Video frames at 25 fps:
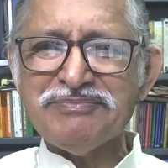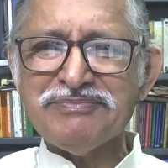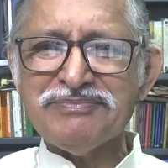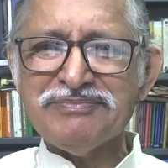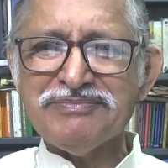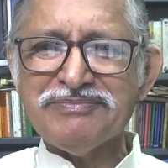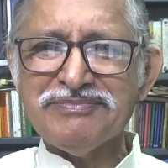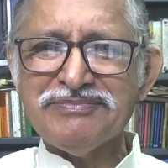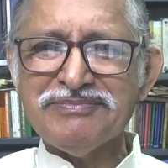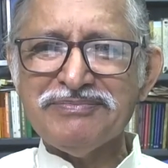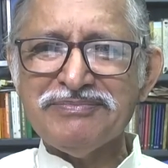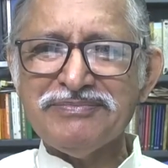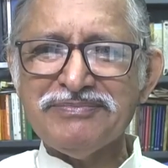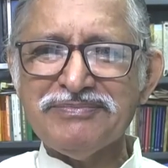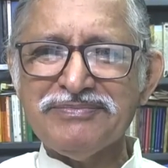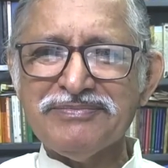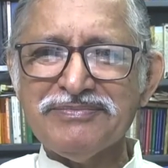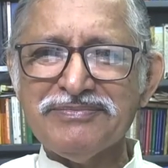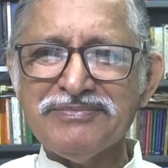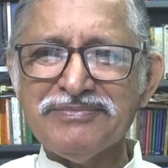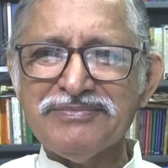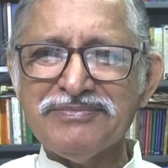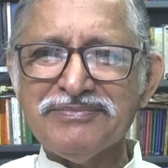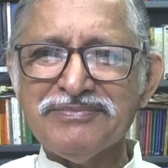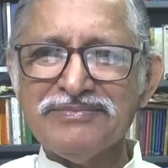
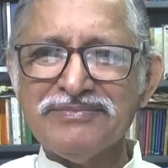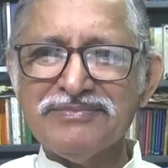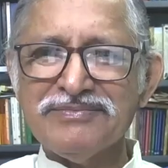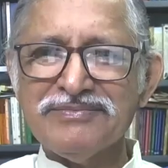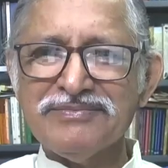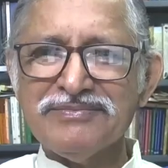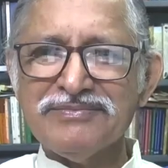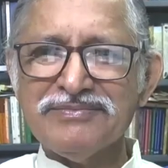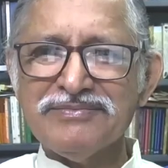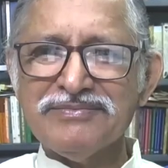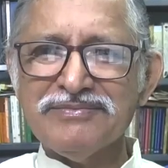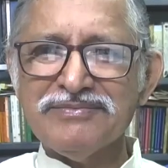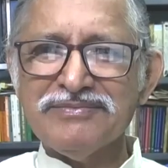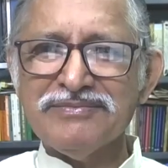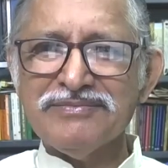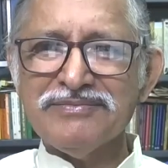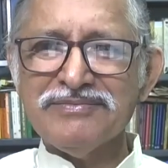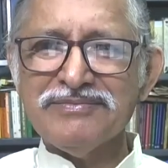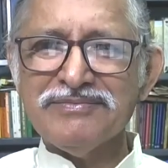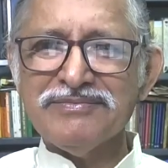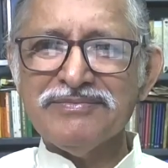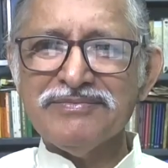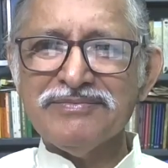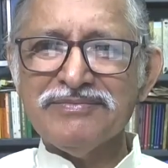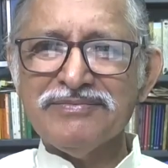
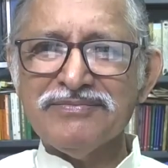(no one is talking)